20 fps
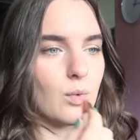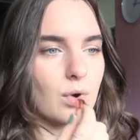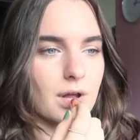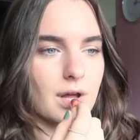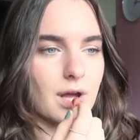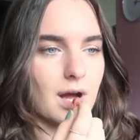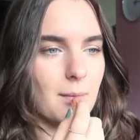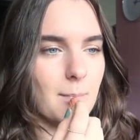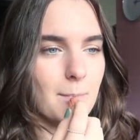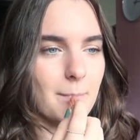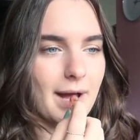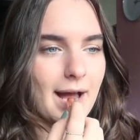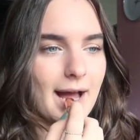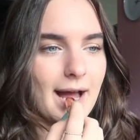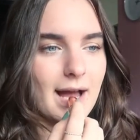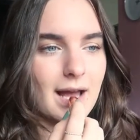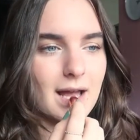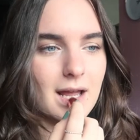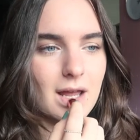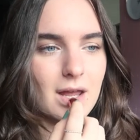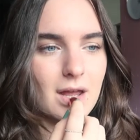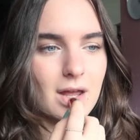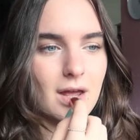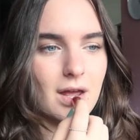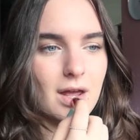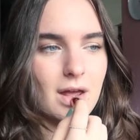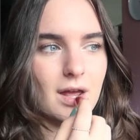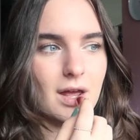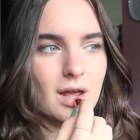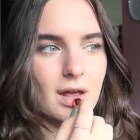want to come back
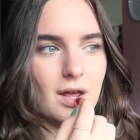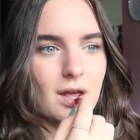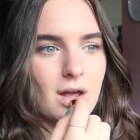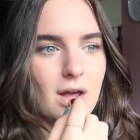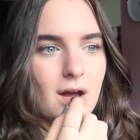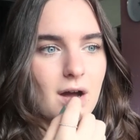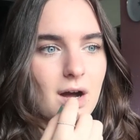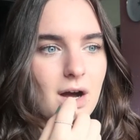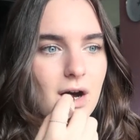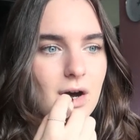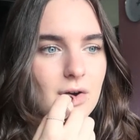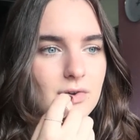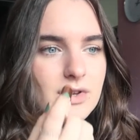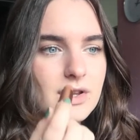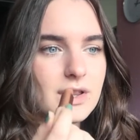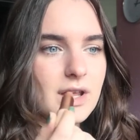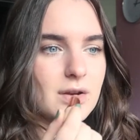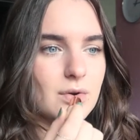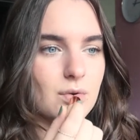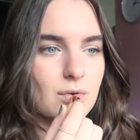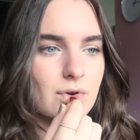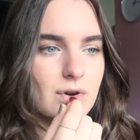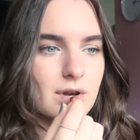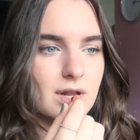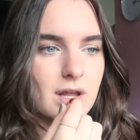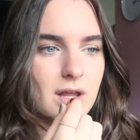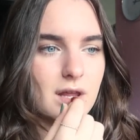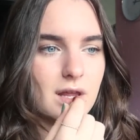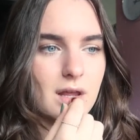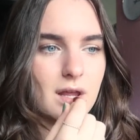after they'd
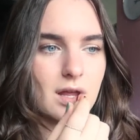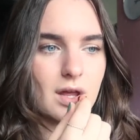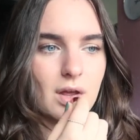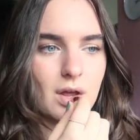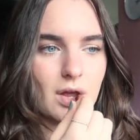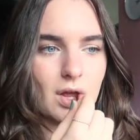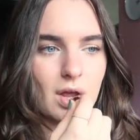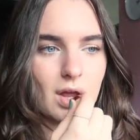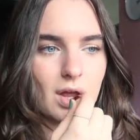already